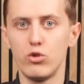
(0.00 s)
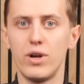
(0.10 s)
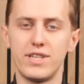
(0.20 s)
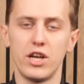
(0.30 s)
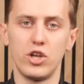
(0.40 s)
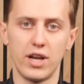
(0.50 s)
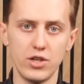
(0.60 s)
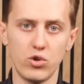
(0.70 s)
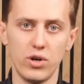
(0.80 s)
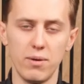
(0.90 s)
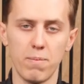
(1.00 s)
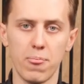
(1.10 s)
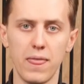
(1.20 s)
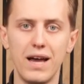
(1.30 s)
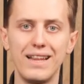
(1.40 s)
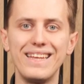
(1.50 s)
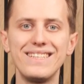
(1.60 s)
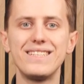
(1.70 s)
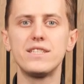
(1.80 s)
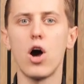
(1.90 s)
Transaction history
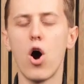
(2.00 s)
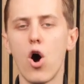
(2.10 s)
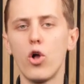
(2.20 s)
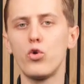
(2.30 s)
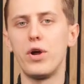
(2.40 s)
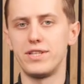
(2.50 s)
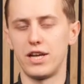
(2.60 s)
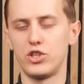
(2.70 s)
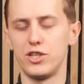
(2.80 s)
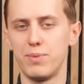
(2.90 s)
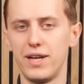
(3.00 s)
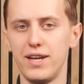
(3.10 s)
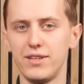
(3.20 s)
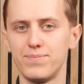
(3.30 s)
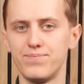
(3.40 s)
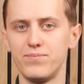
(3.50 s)
lists all transactions by date.